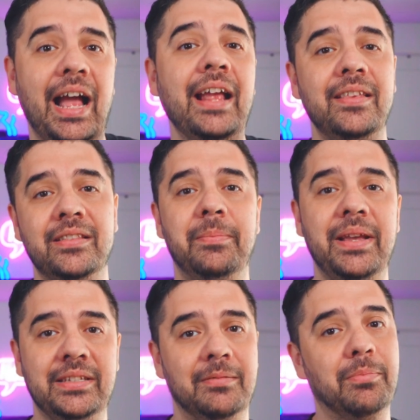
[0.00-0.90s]
I think the
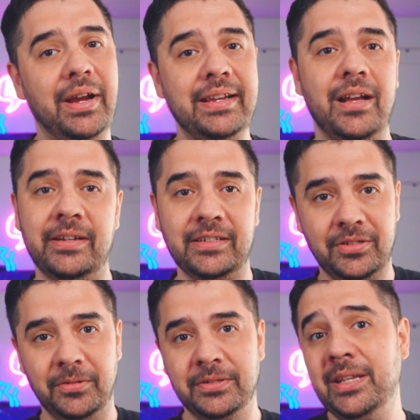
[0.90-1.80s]
basic breakout and
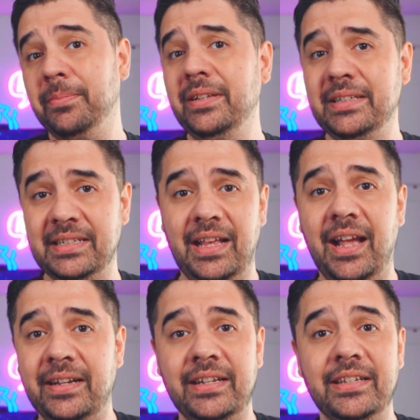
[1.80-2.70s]
sold separately
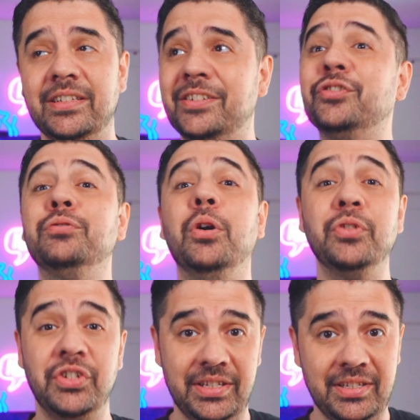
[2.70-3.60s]
design is
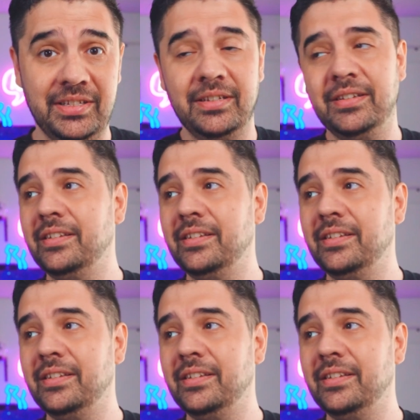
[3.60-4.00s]
atrocious.